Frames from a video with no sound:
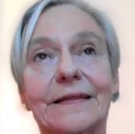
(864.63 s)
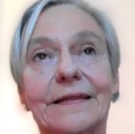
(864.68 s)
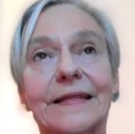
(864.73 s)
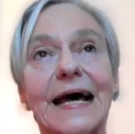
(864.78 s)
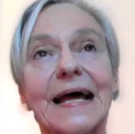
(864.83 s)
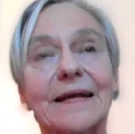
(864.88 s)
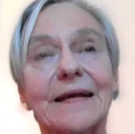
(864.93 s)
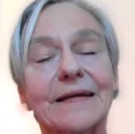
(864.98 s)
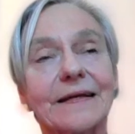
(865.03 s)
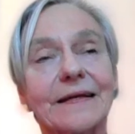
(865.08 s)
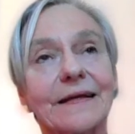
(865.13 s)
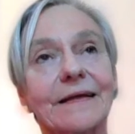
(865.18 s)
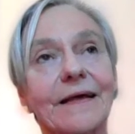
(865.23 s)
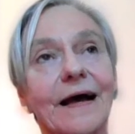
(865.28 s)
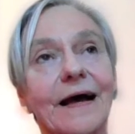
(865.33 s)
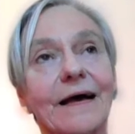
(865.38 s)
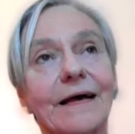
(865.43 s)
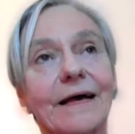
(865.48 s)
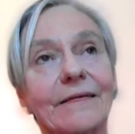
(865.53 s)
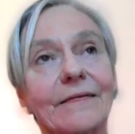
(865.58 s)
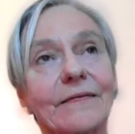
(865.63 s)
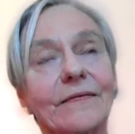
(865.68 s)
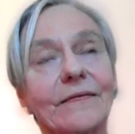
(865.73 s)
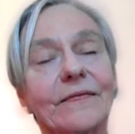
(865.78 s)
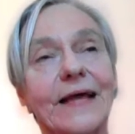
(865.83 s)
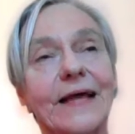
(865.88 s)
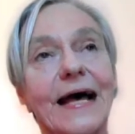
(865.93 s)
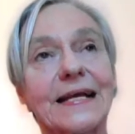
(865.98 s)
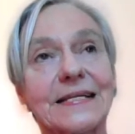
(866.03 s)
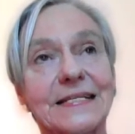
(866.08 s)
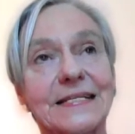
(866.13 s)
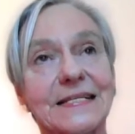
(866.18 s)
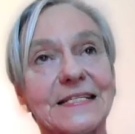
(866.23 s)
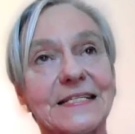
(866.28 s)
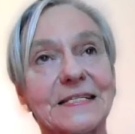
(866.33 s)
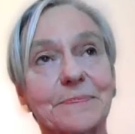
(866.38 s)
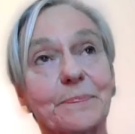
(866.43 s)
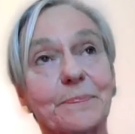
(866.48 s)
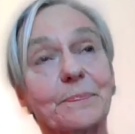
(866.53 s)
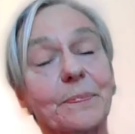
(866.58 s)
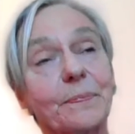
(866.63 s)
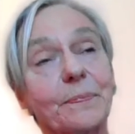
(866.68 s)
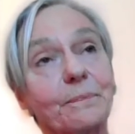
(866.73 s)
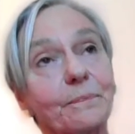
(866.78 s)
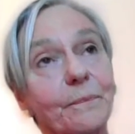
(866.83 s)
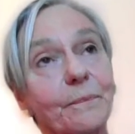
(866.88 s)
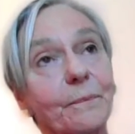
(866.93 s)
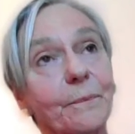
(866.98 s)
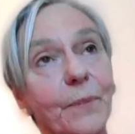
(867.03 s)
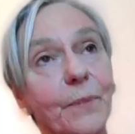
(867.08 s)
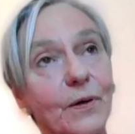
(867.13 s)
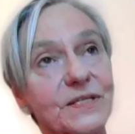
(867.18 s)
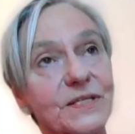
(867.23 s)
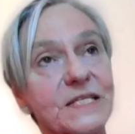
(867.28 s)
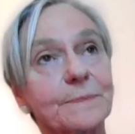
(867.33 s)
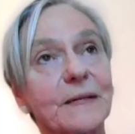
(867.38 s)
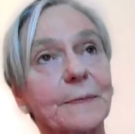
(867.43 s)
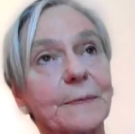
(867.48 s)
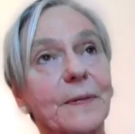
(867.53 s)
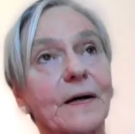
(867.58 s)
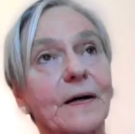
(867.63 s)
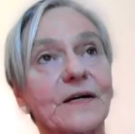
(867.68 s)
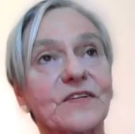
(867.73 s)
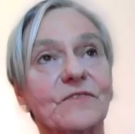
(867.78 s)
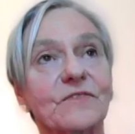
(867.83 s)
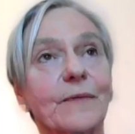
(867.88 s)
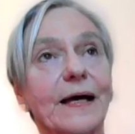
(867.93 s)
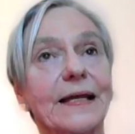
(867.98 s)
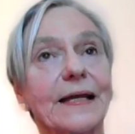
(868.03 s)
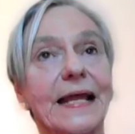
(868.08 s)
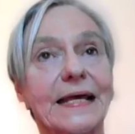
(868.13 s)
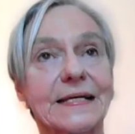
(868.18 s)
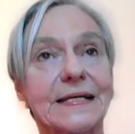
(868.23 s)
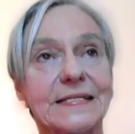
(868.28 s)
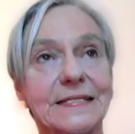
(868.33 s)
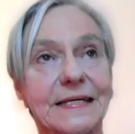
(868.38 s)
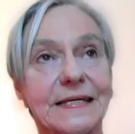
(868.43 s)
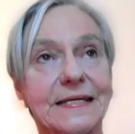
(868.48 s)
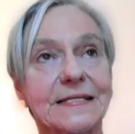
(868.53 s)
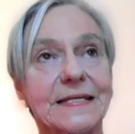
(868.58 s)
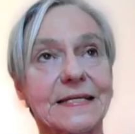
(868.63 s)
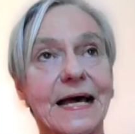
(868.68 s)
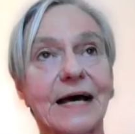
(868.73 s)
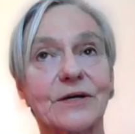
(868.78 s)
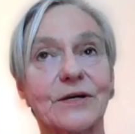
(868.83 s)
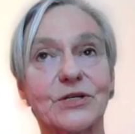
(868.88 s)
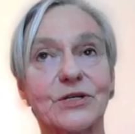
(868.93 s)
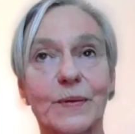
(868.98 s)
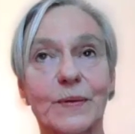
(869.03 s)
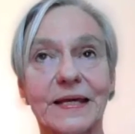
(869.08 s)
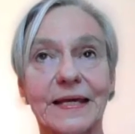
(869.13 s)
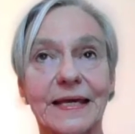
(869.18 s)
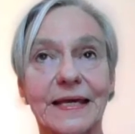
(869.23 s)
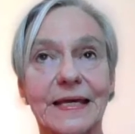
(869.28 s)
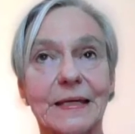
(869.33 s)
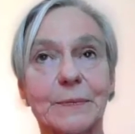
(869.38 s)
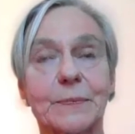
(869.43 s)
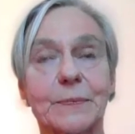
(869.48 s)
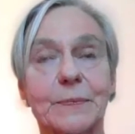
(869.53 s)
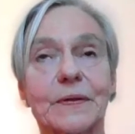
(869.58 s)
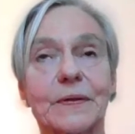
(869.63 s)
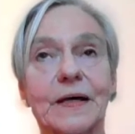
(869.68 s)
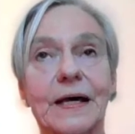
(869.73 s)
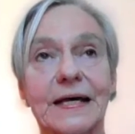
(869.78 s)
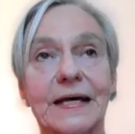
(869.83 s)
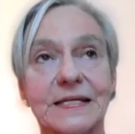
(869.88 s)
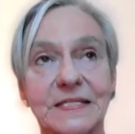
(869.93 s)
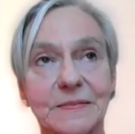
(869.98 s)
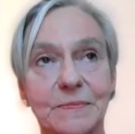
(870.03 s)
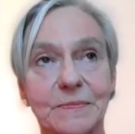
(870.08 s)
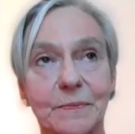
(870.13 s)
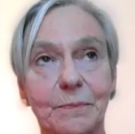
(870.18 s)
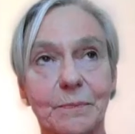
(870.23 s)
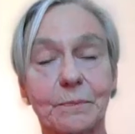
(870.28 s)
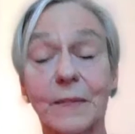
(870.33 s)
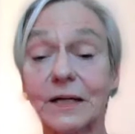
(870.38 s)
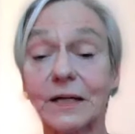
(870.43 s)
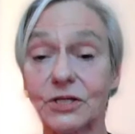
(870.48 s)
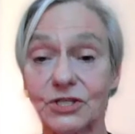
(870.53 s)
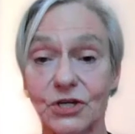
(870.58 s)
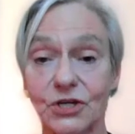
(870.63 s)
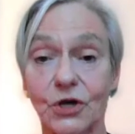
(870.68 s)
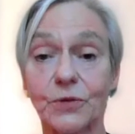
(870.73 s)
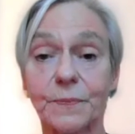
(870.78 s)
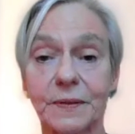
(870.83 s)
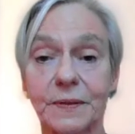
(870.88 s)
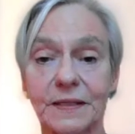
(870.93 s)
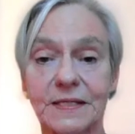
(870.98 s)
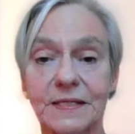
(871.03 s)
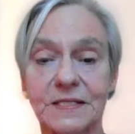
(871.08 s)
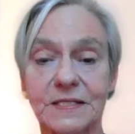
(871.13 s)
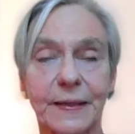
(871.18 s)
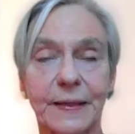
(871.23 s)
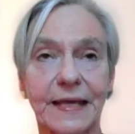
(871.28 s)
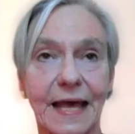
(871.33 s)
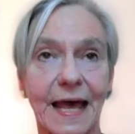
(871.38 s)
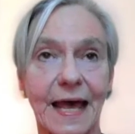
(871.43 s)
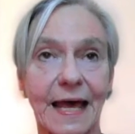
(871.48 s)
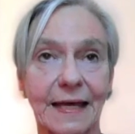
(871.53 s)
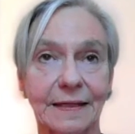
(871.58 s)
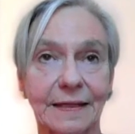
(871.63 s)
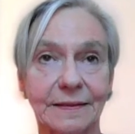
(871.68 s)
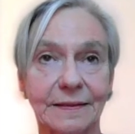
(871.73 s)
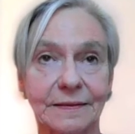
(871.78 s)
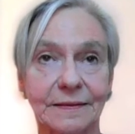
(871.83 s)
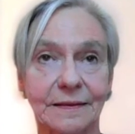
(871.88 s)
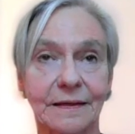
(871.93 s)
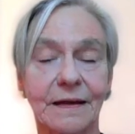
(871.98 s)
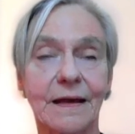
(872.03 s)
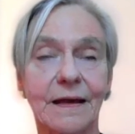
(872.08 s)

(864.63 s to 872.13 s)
that is possibly part of my legacy, is how do we keep as much open as we can.